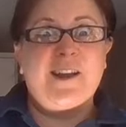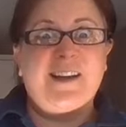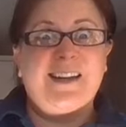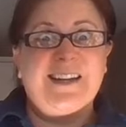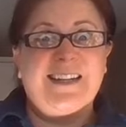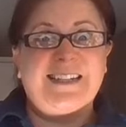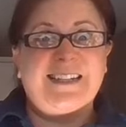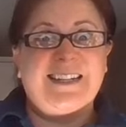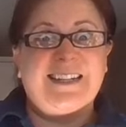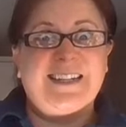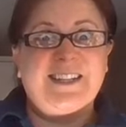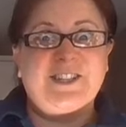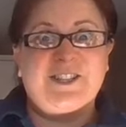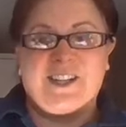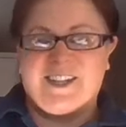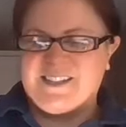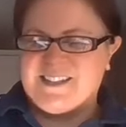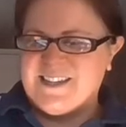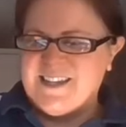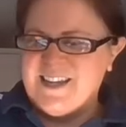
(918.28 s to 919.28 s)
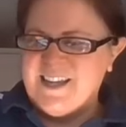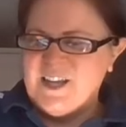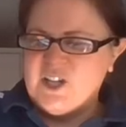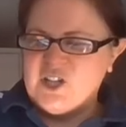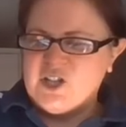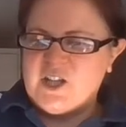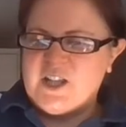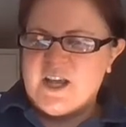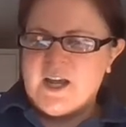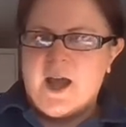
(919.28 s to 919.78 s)
delicious. So there you
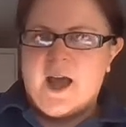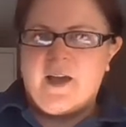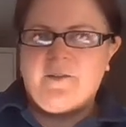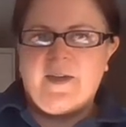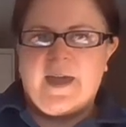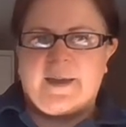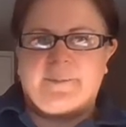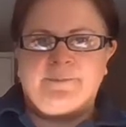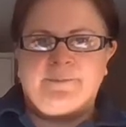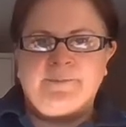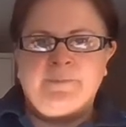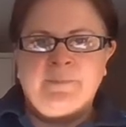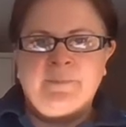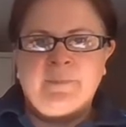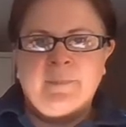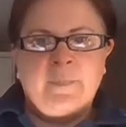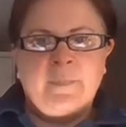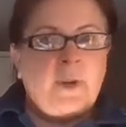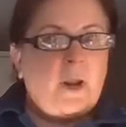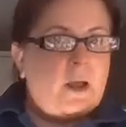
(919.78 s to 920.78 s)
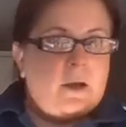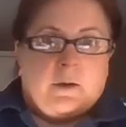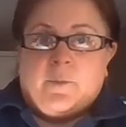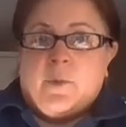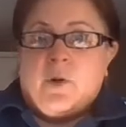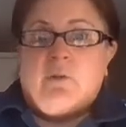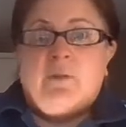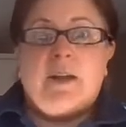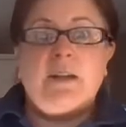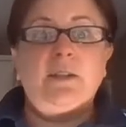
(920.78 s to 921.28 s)
have it. Oatmeal
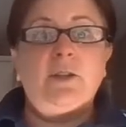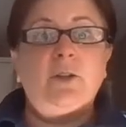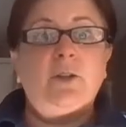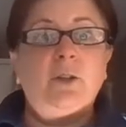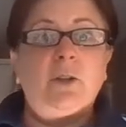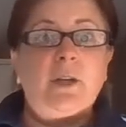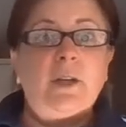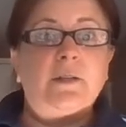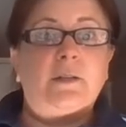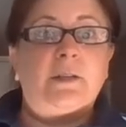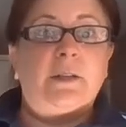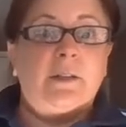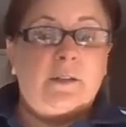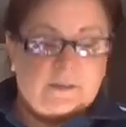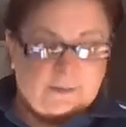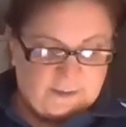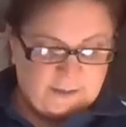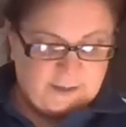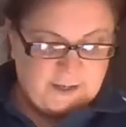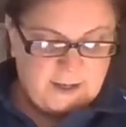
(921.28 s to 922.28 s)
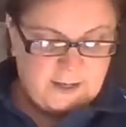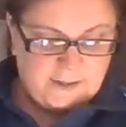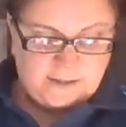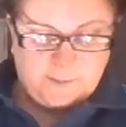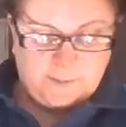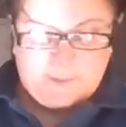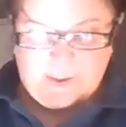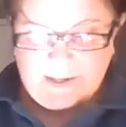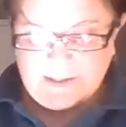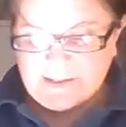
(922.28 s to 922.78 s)
raisin cookies. Easy
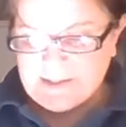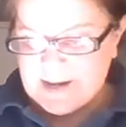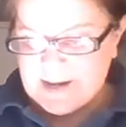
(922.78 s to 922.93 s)
peasy lemon